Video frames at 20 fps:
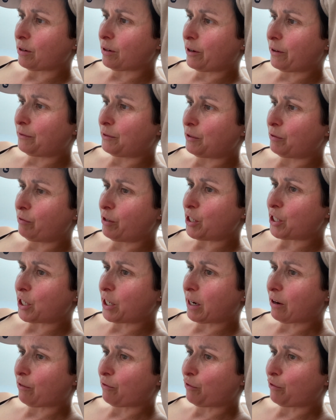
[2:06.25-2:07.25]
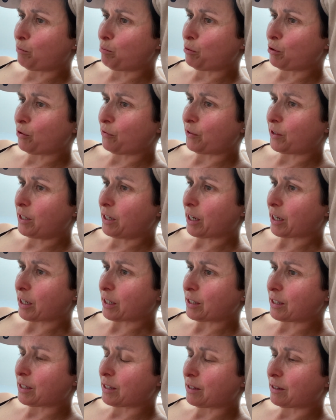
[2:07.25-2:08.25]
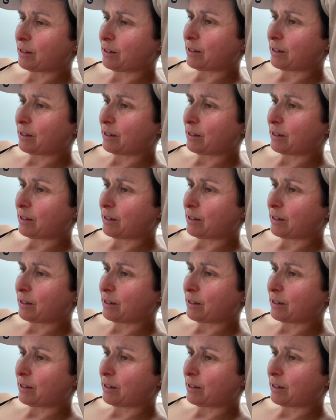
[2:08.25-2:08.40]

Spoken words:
after reaching out for proffered nuts.